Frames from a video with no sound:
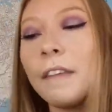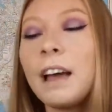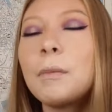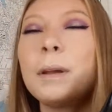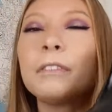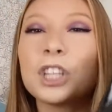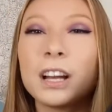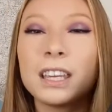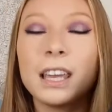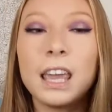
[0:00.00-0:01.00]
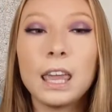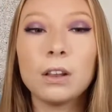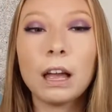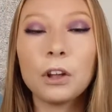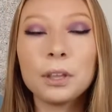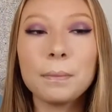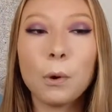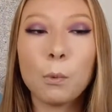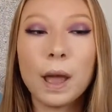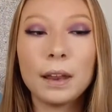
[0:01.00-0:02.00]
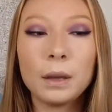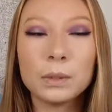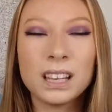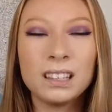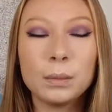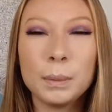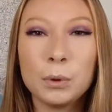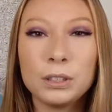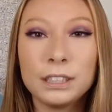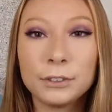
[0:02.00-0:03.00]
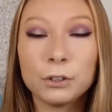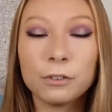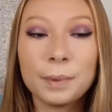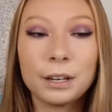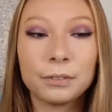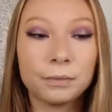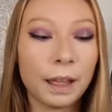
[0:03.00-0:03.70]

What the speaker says: They have a bit of a chunkier heel. I got them when it was a little bit more difficult for me to,